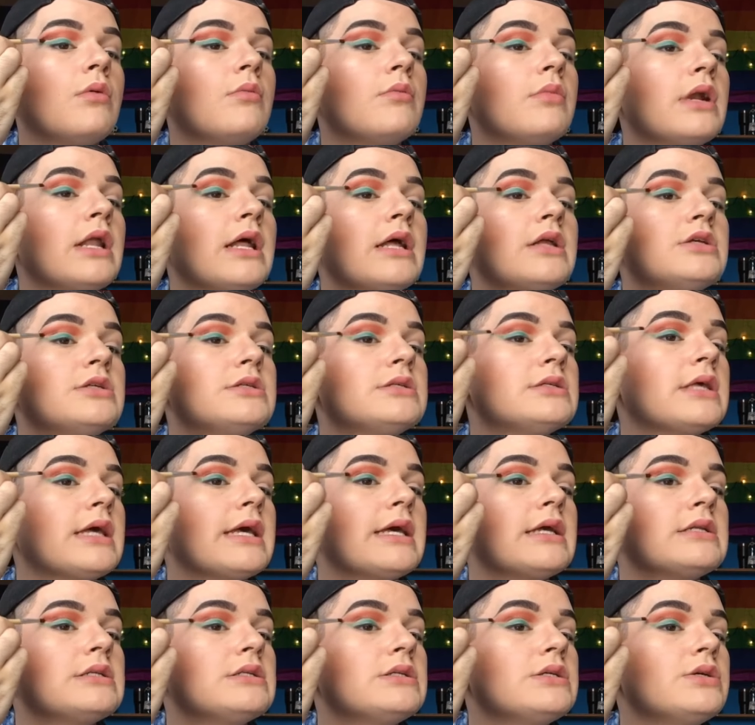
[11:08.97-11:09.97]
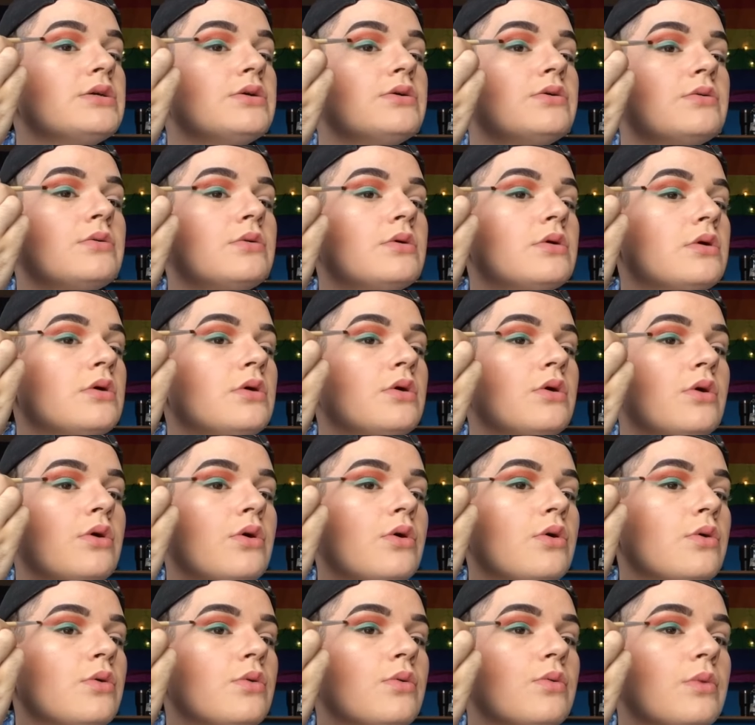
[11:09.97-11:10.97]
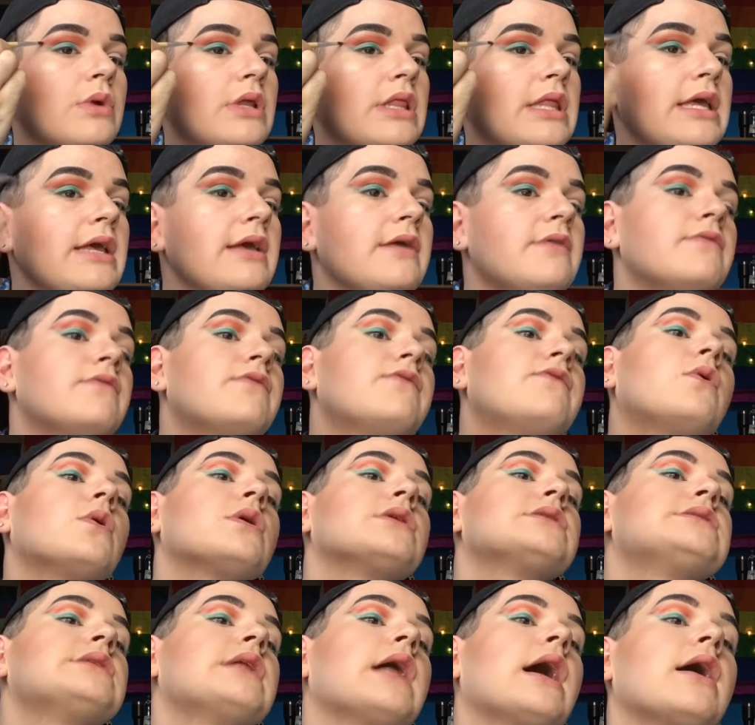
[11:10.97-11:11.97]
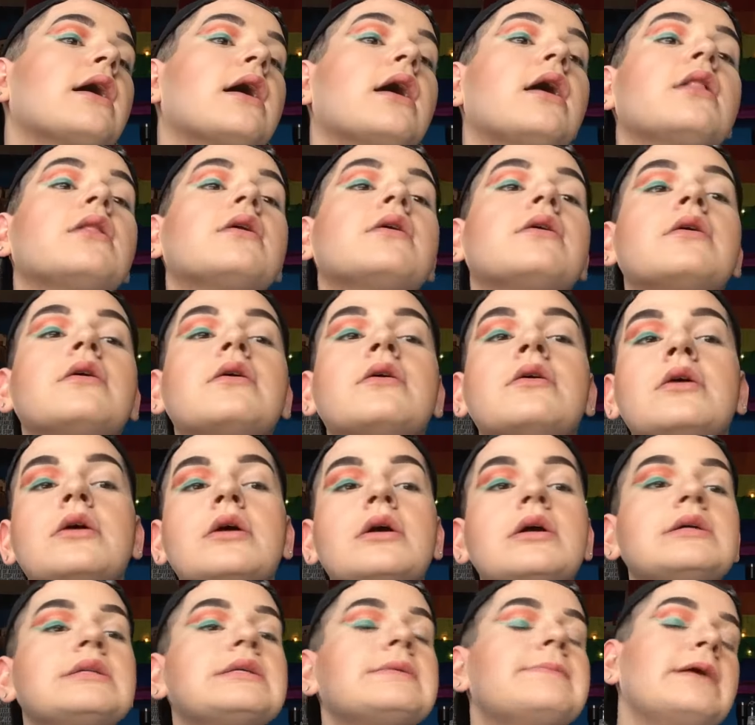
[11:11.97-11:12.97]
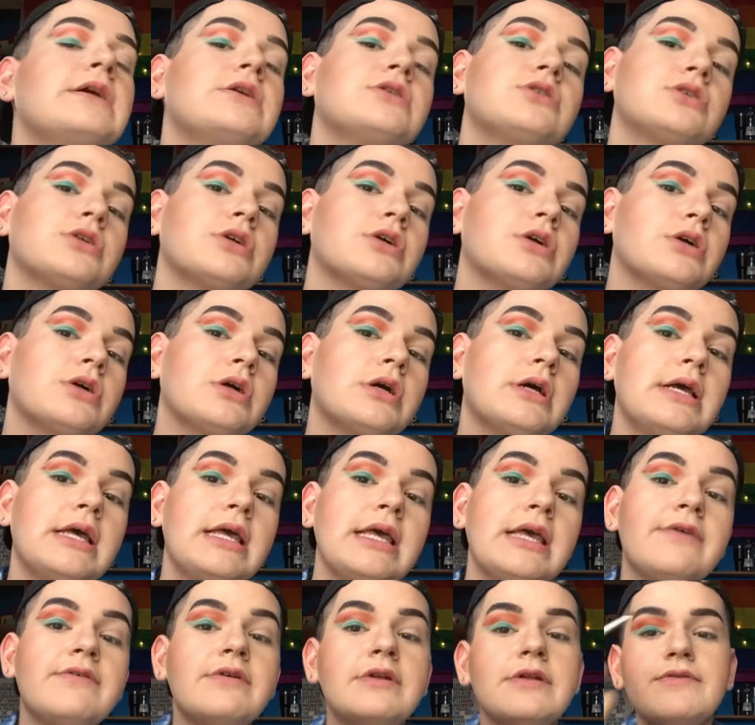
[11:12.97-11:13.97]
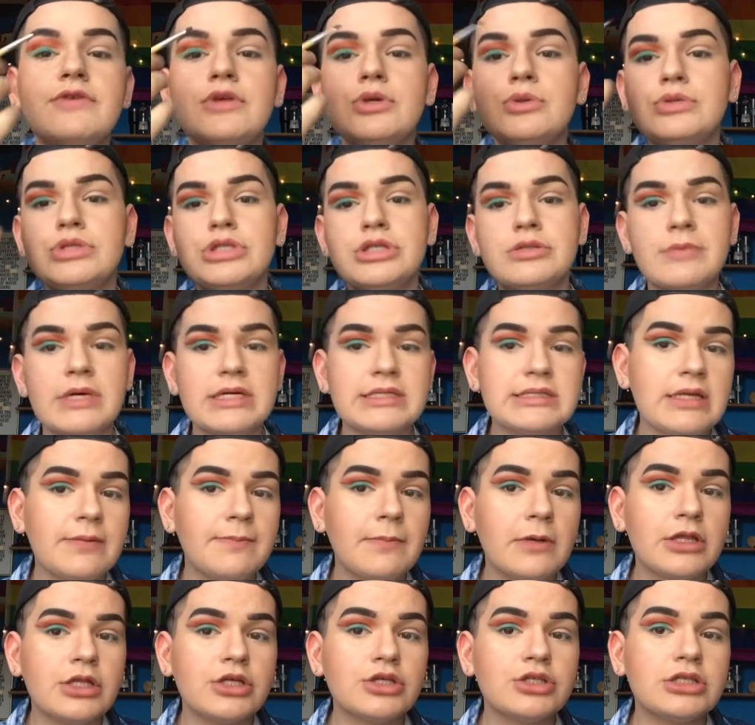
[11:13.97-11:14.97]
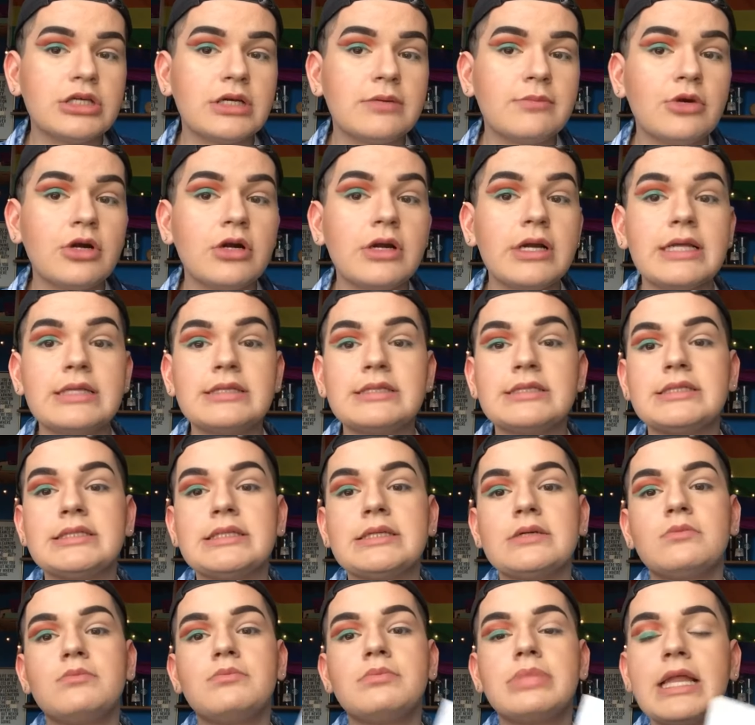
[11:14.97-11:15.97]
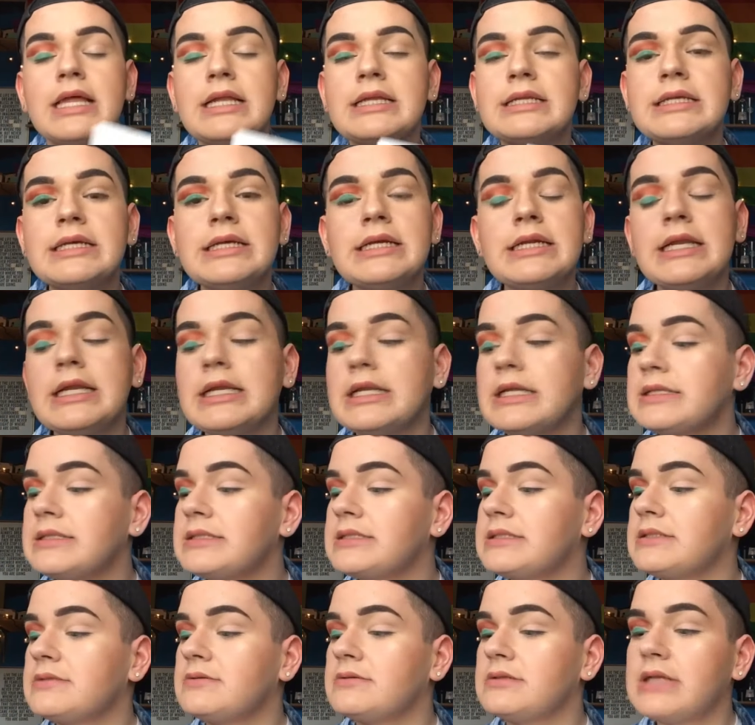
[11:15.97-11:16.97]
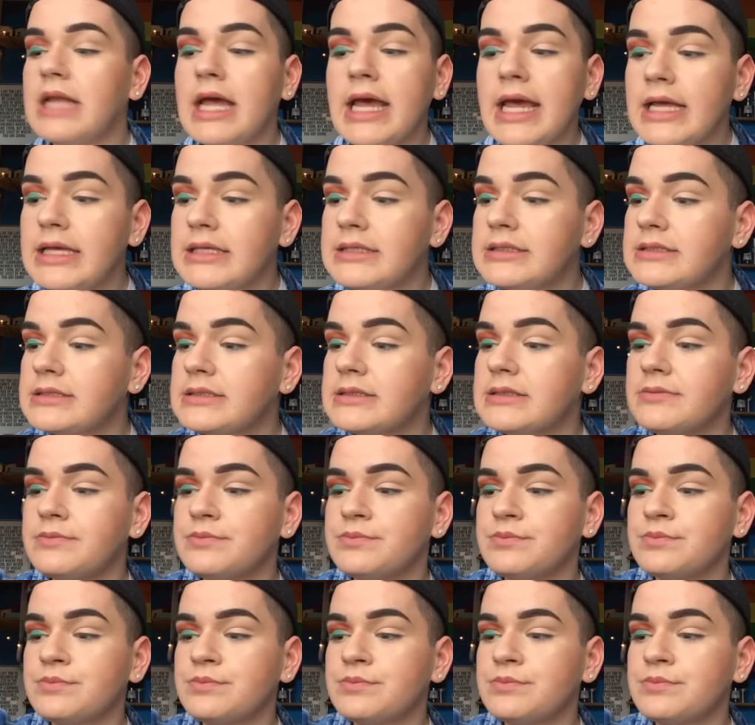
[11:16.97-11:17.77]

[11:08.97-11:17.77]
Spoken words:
But I just like to really enforce that color to make sure even if you do mess up on the shimmer, it's still blended and it's so nice.